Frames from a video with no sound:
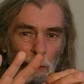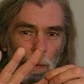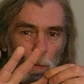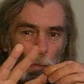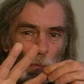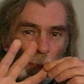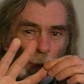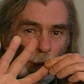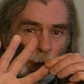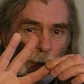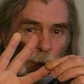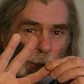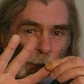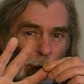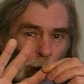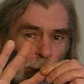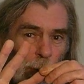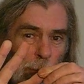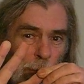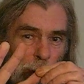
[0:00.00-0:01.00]
But there
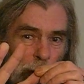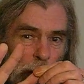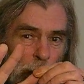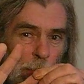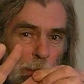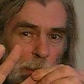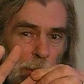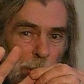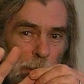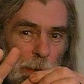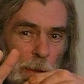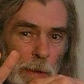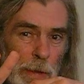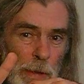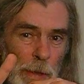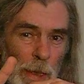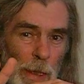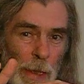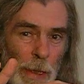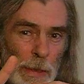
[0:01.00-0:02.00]
are those that will still
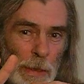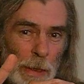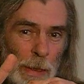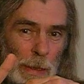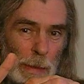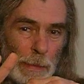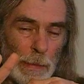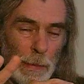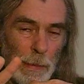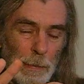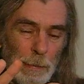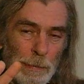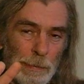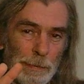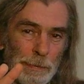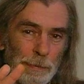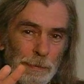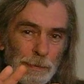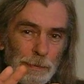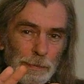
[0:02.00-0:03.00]
stay asleep,
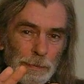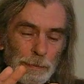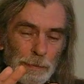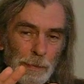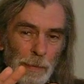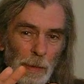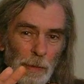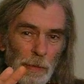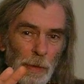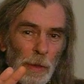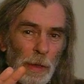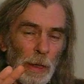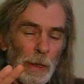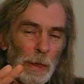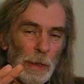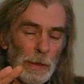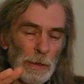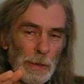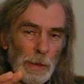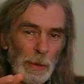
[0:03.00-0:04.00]
for they
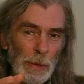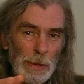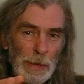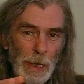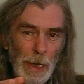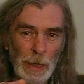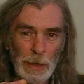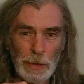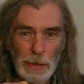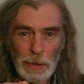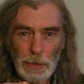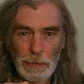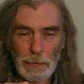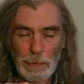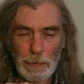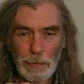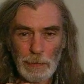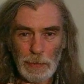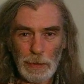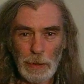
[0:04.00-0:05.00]
are so attached
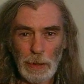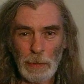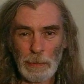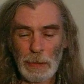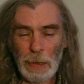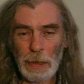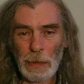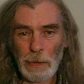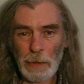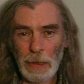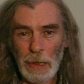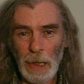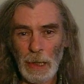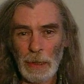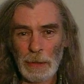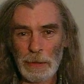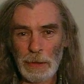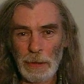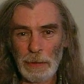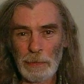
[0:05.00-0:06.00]
to the
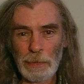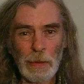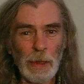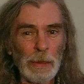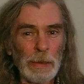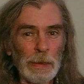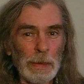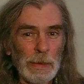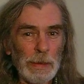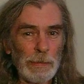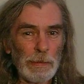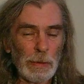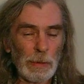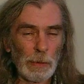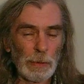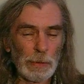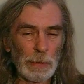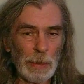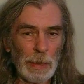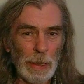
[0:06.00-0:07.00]
materiality and find it
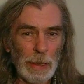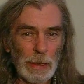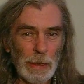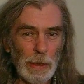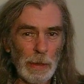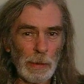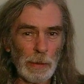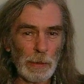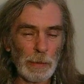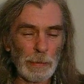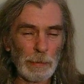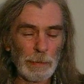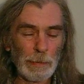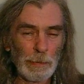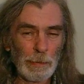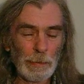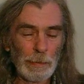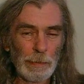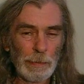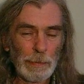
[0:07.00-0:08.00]
difficult to let go.
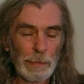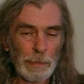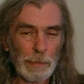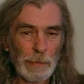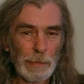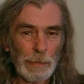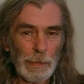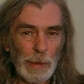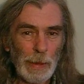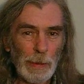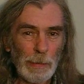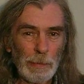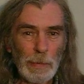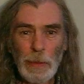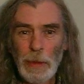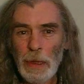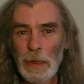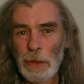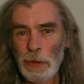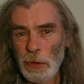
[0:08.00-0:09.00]
But
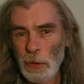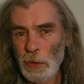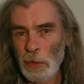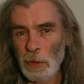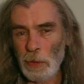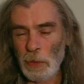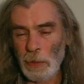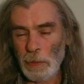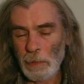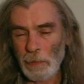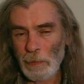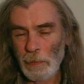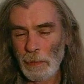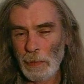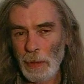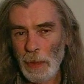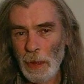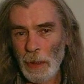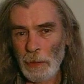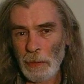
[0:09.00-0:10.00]
they too
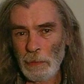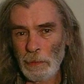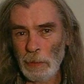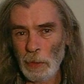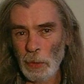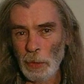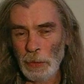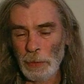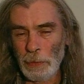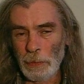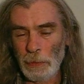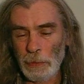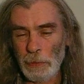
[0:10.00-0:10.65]
are important.